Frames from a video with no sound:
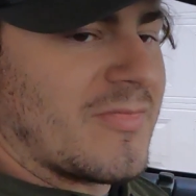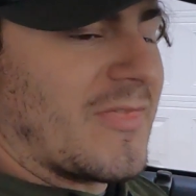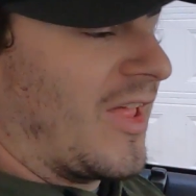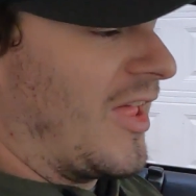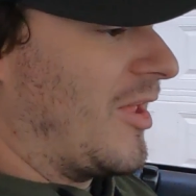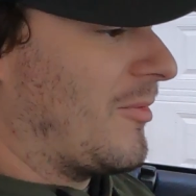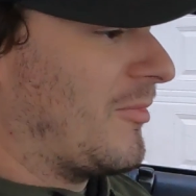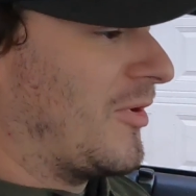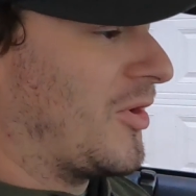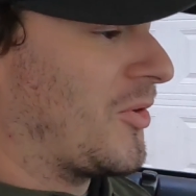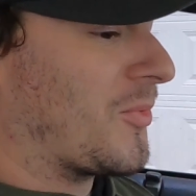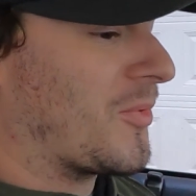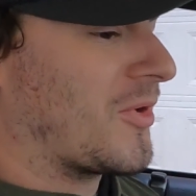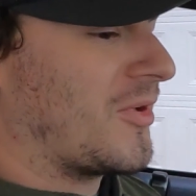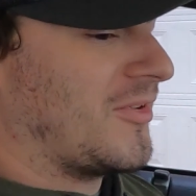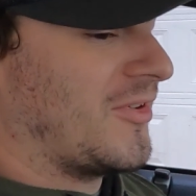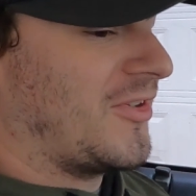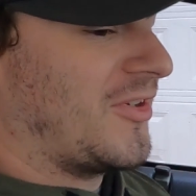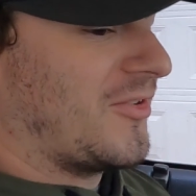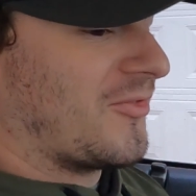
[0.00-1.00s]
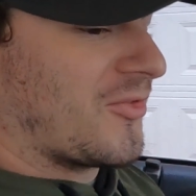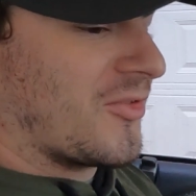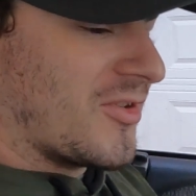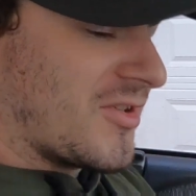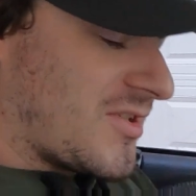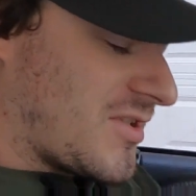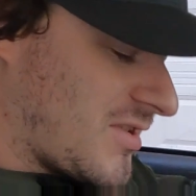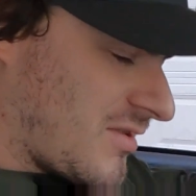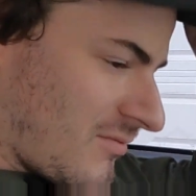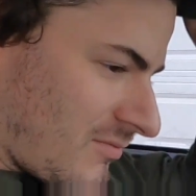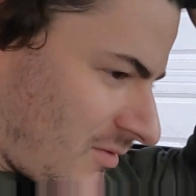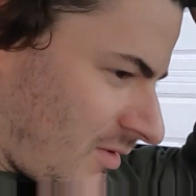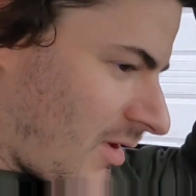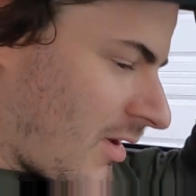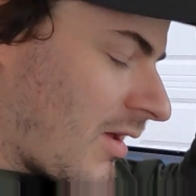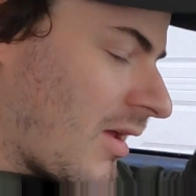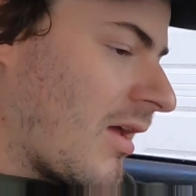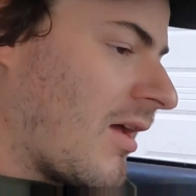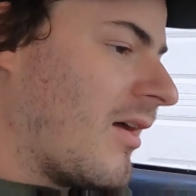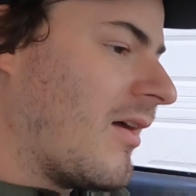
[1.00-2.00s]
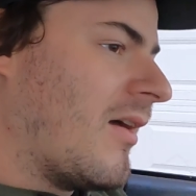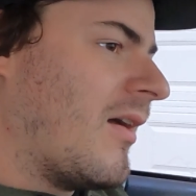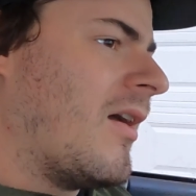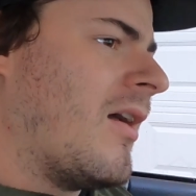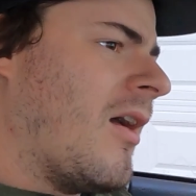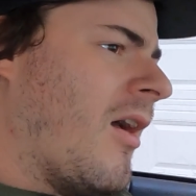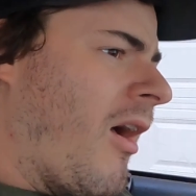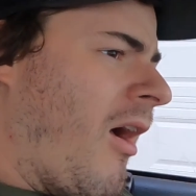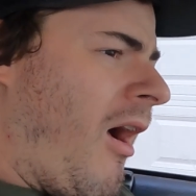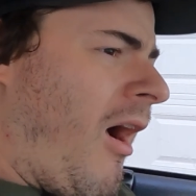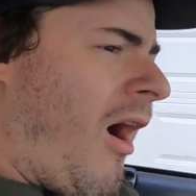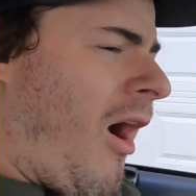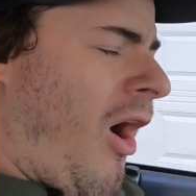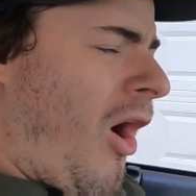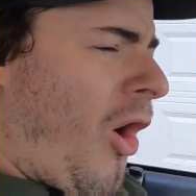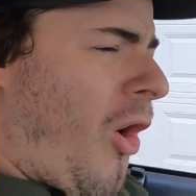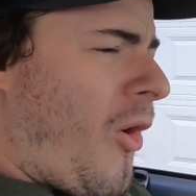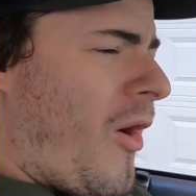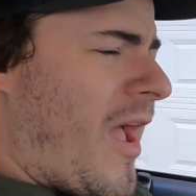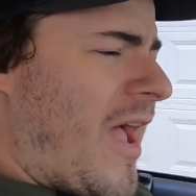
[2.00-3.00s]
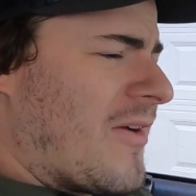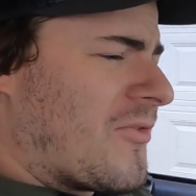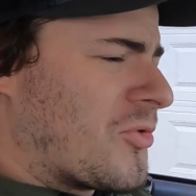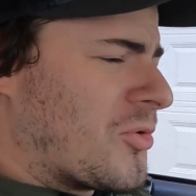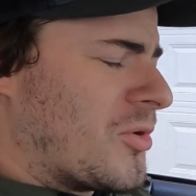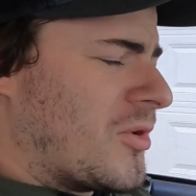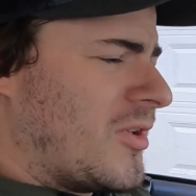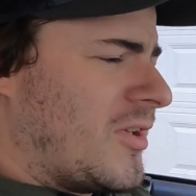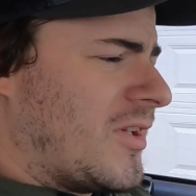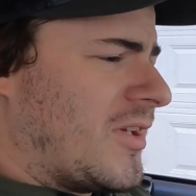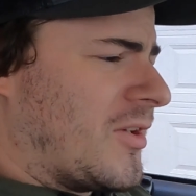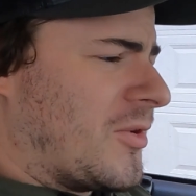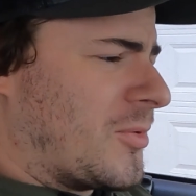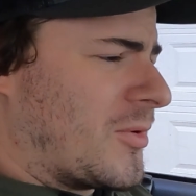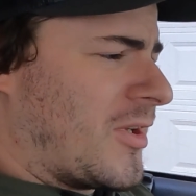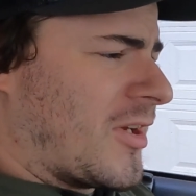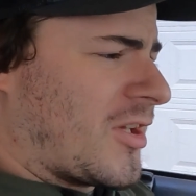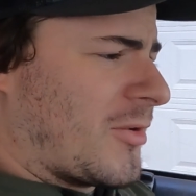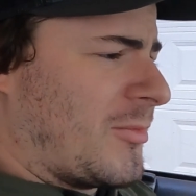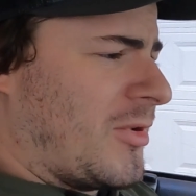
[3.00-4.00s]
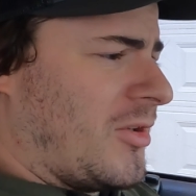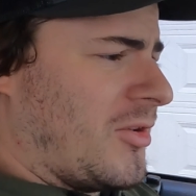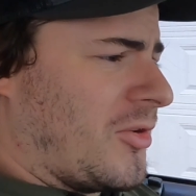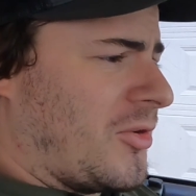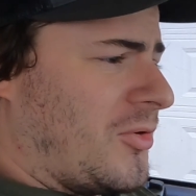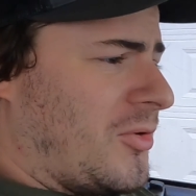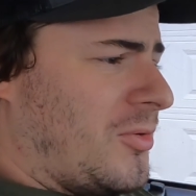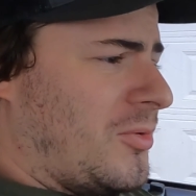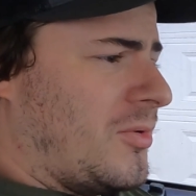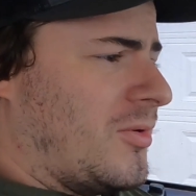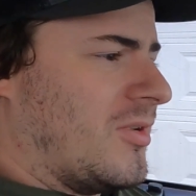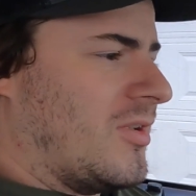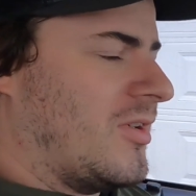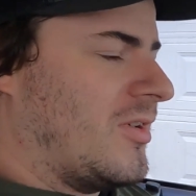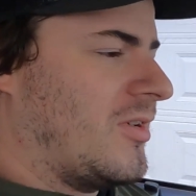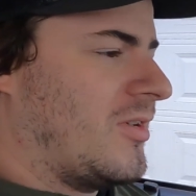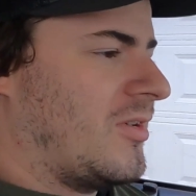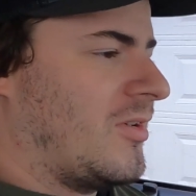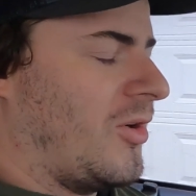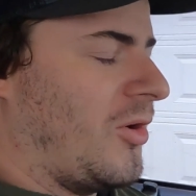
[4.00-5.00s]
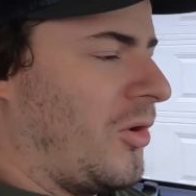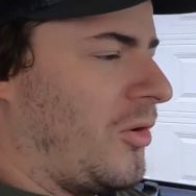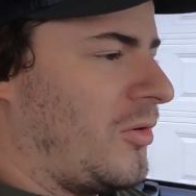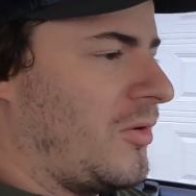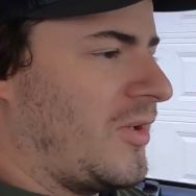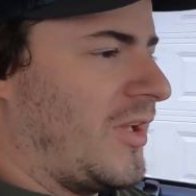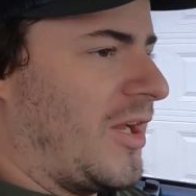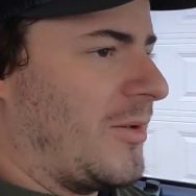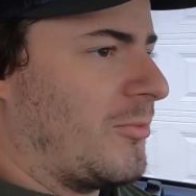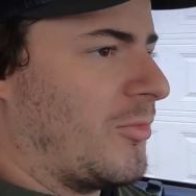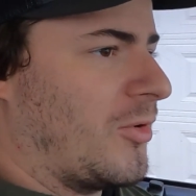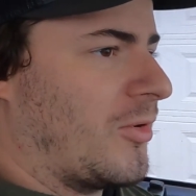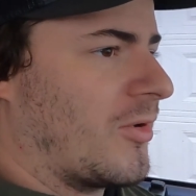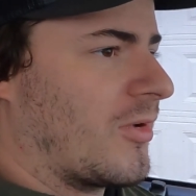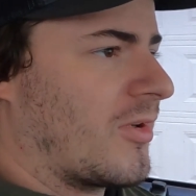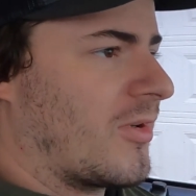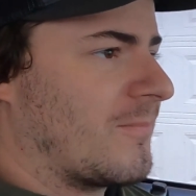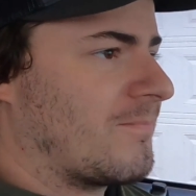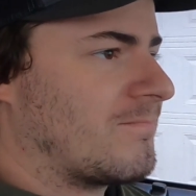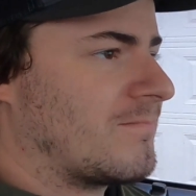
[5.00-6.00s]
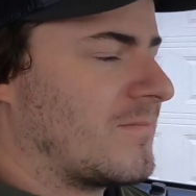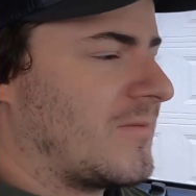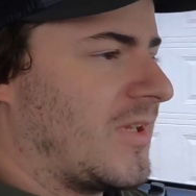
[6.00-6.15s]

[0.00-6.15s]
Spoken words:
That made a world of difference. We're not going to be able to do a whole lot more.